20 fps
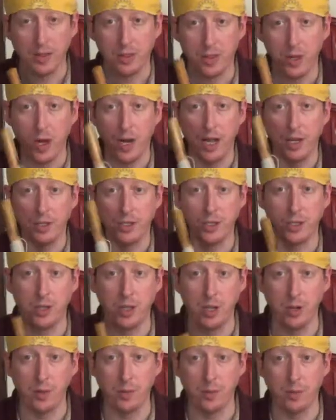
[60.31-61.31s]
thought I'd show
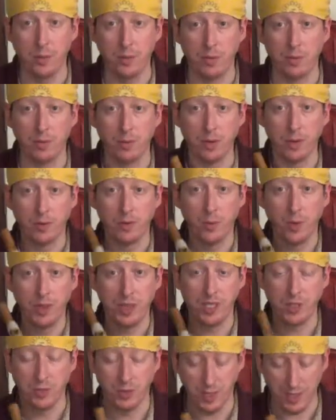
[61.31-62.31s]
you what
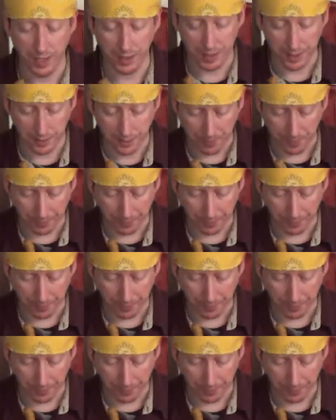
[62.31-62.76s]
this one does.